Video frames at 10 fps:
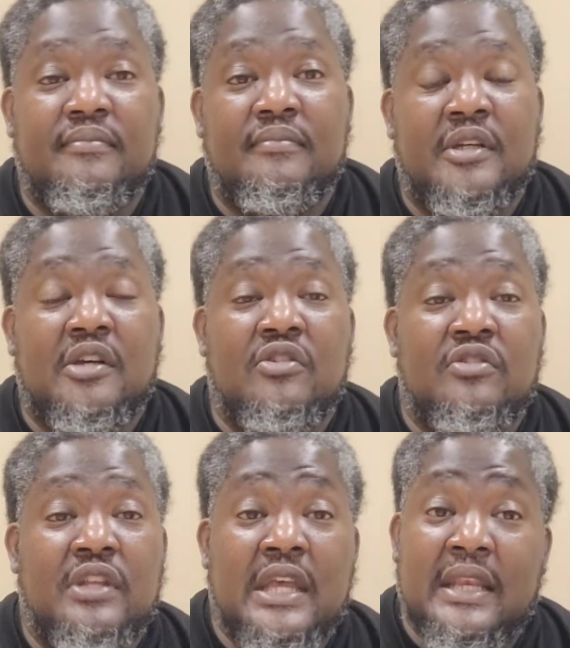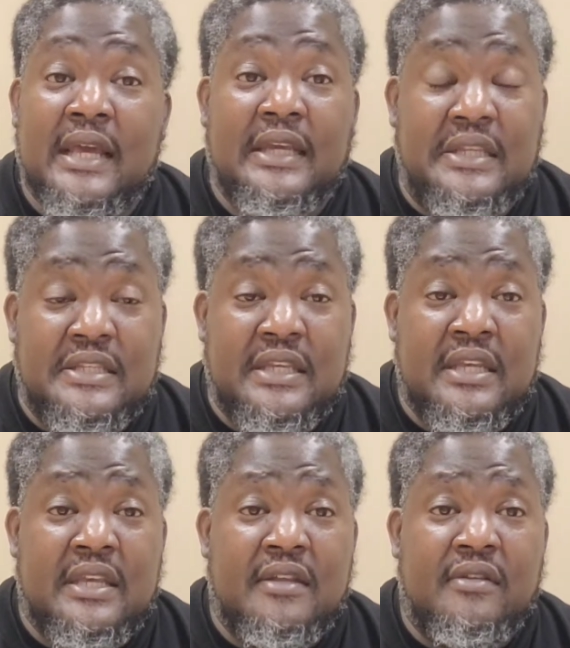because like he
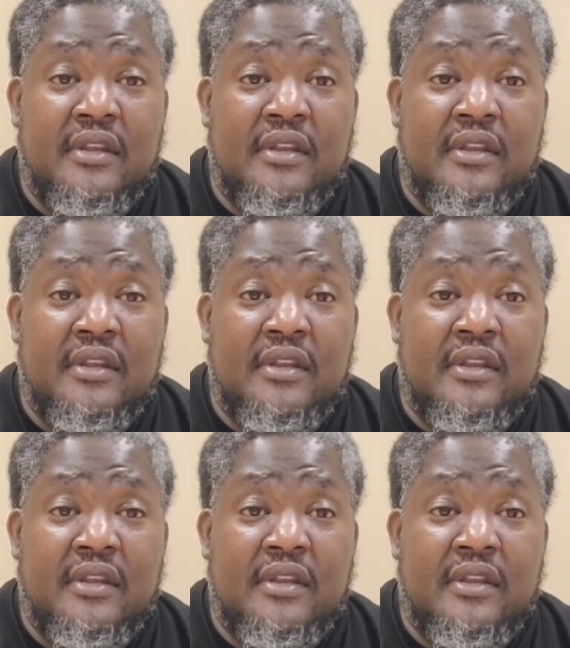said,